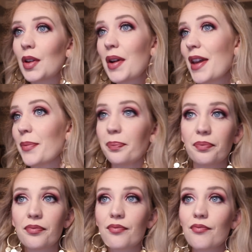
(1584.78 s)
Okay,
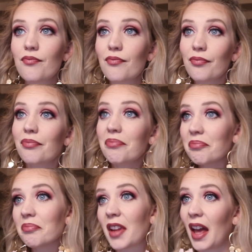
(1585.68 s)

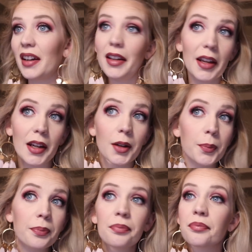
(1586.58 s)
kind of digging
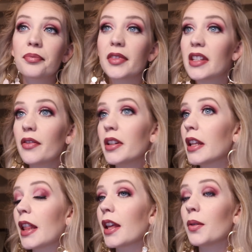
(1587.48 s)
them.
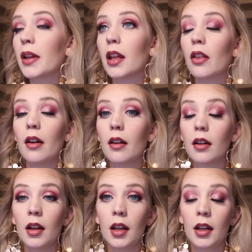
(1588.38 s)
Definitely like the way they
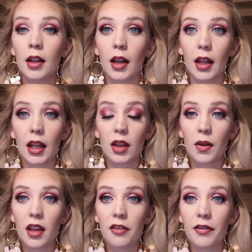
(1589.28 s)
look. I like
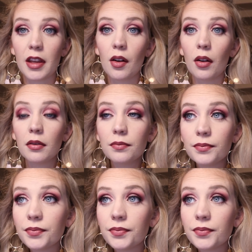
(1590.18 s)
the way they feel.